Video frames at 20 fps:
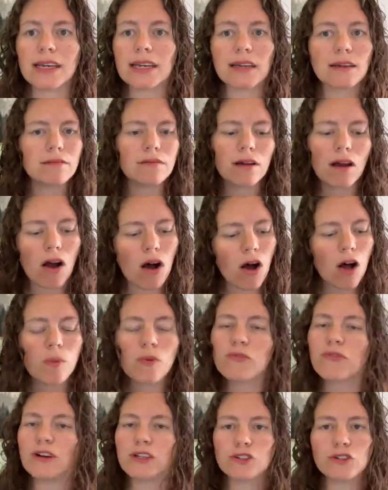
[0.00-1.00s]
Like,
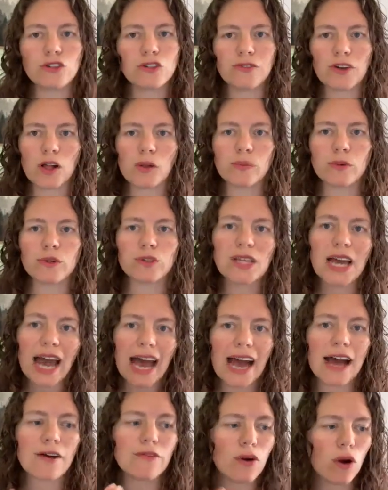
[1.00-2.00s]
all professional developers
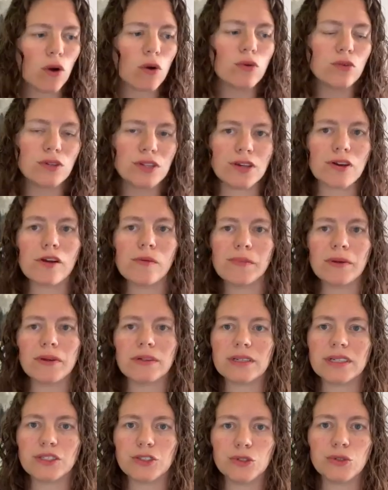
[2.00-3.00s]
have honed their
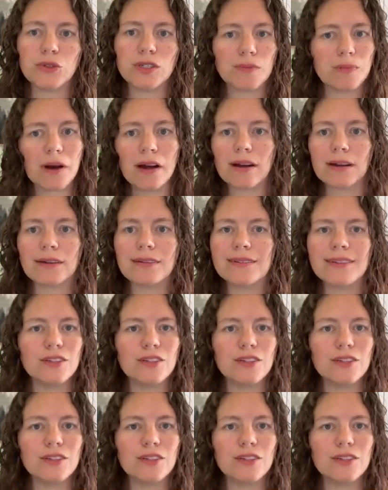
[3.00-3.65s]
ability to debug.